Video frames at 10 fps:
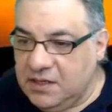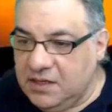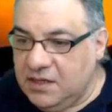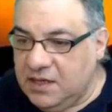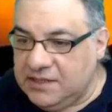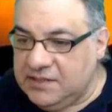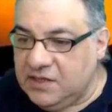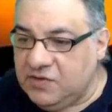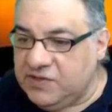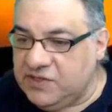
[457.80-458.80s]
As
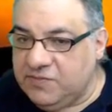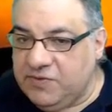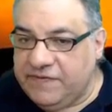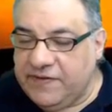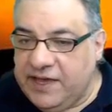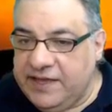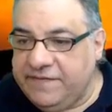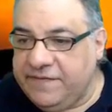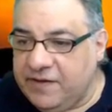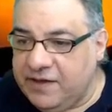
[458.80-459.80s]
another example, if a
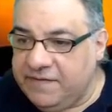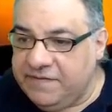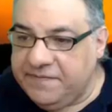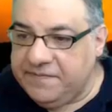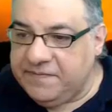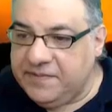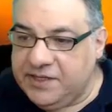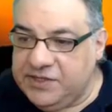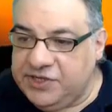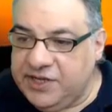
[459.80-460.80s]
five,
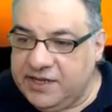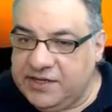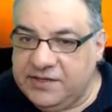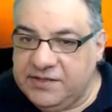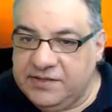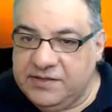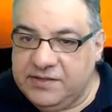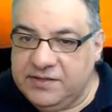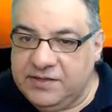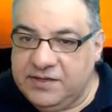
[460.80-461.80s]
then check
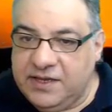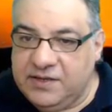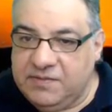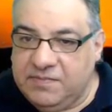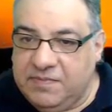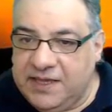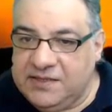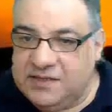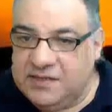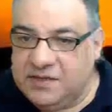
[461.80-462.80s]
and
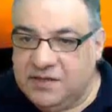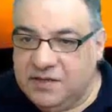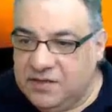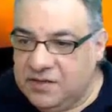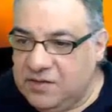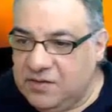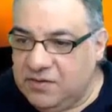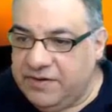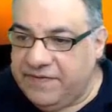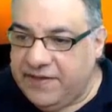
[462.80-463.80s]
mate.
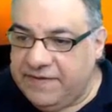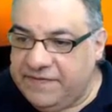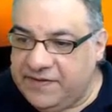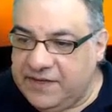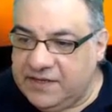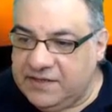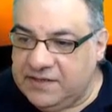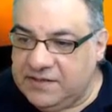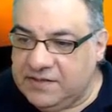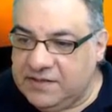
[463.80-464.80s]
Or if f
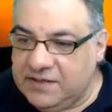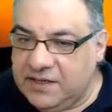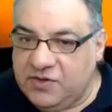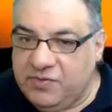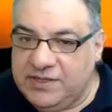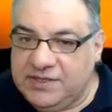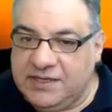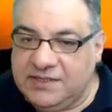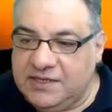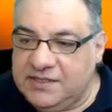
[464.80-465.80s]
six, then queen
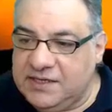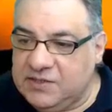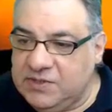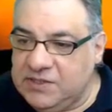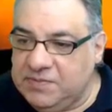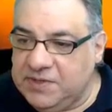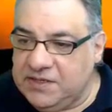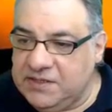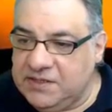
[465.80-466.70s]
takes e six, wins a piece.